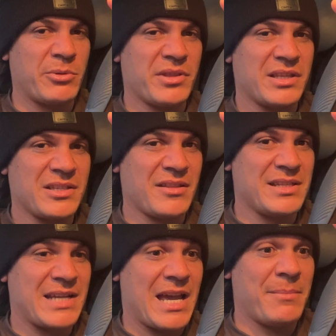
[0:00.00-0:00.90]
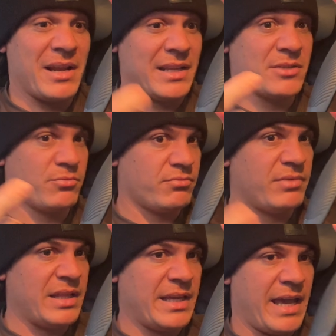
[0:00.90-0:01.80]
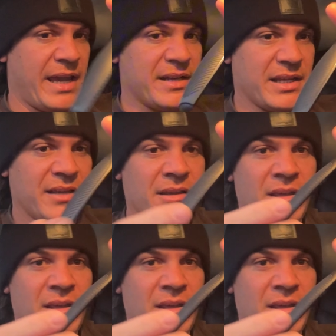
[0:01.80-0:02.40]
with this all the time, and it's really handy.